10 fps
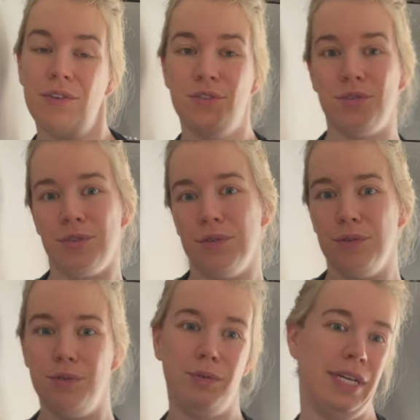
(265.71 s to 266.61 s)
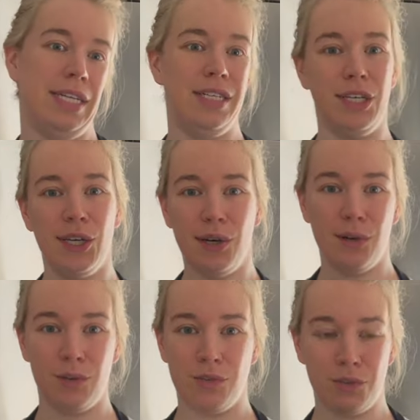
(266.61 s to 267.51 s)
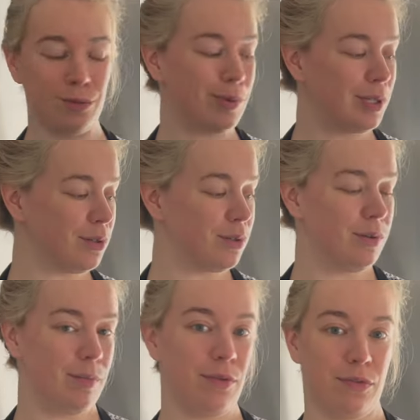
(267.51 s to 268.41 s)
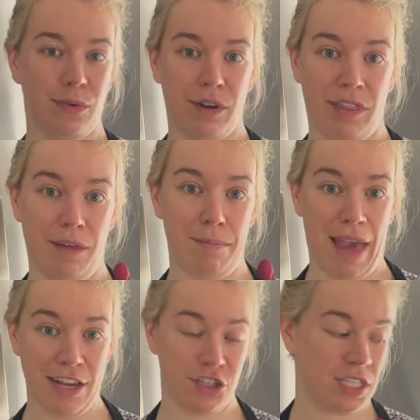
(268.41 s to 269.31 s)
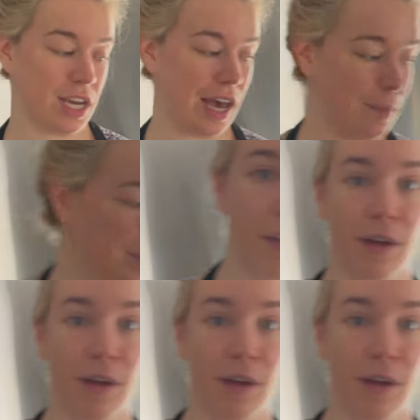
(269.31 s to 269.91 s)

true indigo, true blue before they'll match the top.